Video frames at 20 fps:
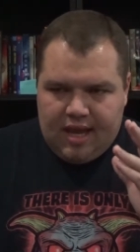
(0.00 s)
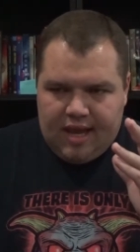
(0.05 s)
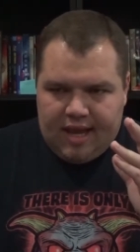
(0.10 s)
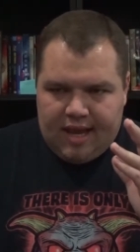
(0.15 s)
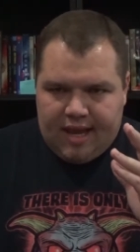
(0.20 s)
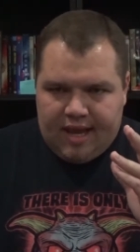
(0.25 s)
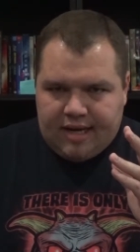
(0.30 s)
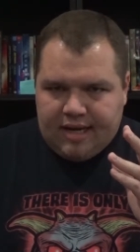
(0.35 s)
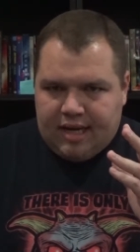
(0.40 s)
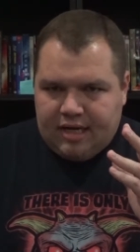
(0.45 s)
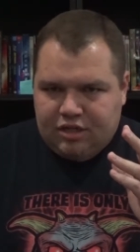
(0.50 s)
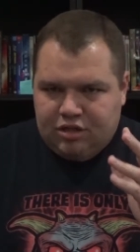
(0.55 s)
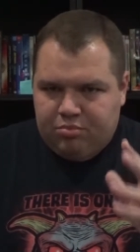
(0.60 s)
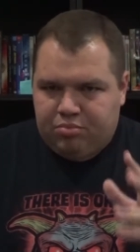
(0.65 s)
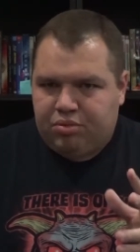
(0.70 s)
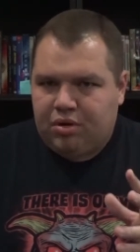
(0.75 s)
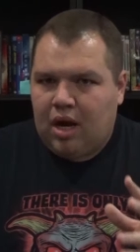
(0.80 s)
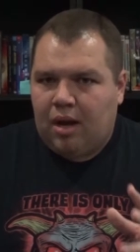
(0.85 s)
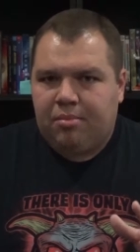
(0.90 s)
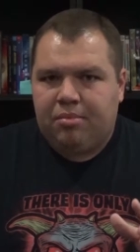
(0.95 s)
and I should
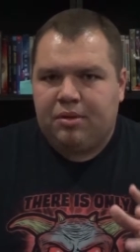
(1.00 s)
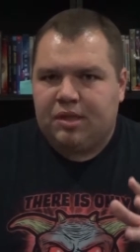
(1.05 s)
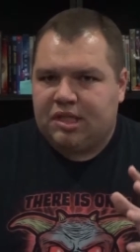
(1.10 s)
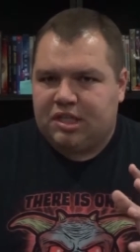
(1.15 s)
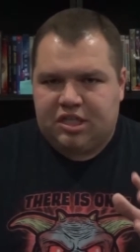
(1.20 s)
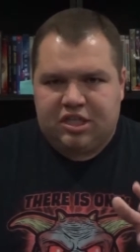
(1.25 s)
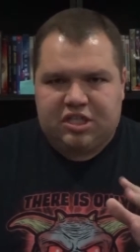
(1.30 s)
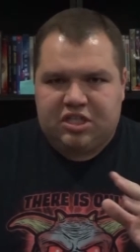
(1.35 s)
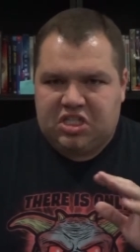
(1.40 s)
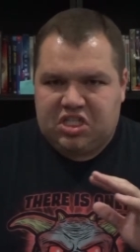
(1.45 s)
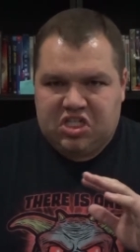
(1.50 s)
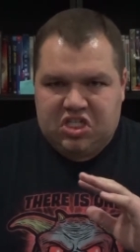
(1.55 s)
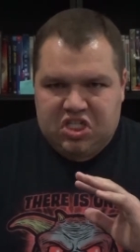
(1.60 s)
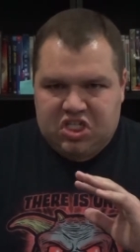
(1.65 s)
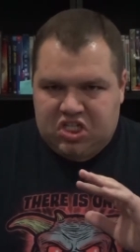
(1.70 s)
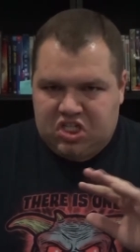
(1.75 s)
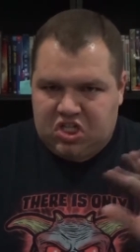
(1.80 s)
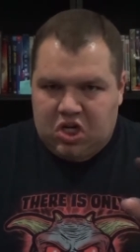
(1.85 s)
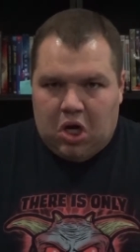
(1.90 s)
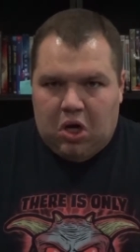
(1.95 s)
probably just
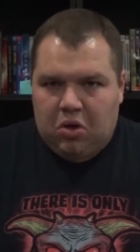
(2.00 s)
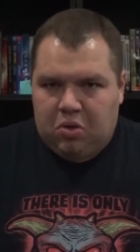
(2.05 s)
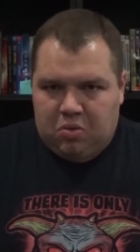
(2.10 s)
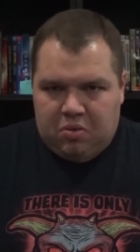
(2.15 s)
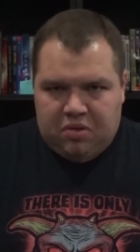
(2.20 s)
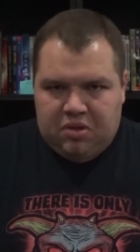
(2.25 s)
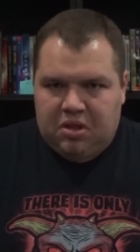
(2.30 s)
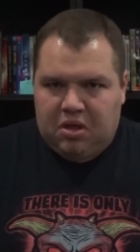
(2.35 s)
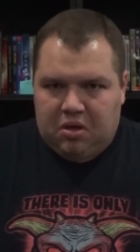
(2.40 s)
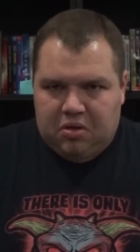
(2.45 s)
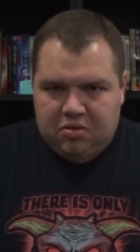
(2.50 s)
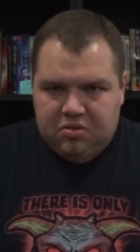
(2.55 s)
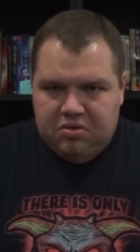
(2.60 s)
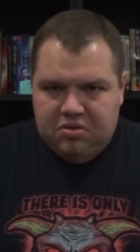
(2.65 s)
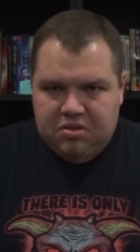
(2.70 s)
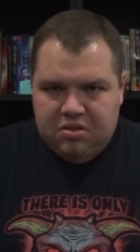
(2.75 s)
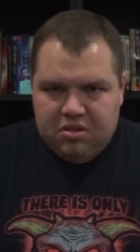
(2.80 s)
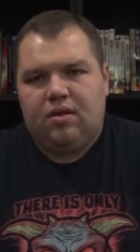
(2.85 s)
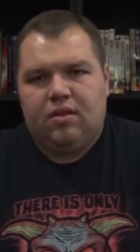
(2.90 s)
start with those.